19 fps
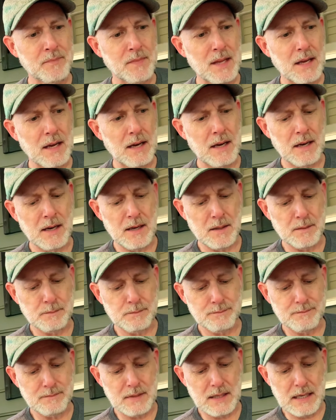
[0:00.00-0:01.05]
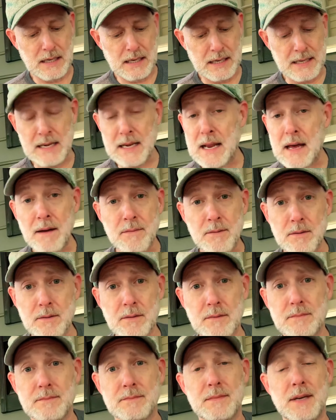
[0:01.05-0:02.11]
I never
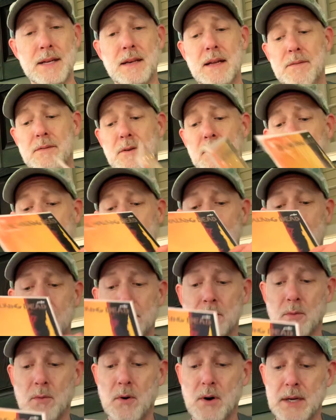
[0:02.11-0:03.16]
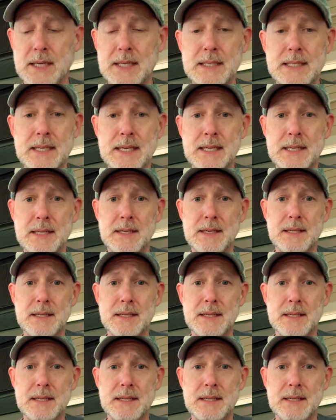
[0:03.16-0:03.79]
collected The Walking Dead.